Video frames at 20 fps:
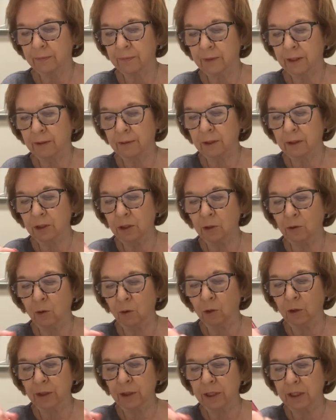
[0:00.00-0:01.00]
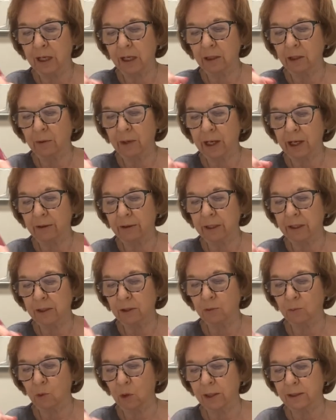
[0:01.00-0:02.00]
I'm going to do all the yellow
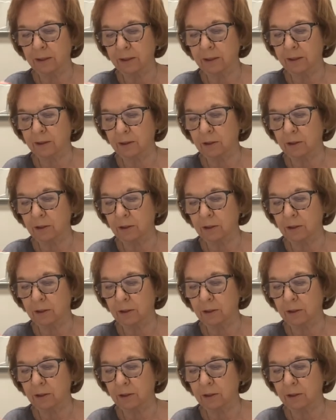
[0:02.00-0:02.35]
areas once.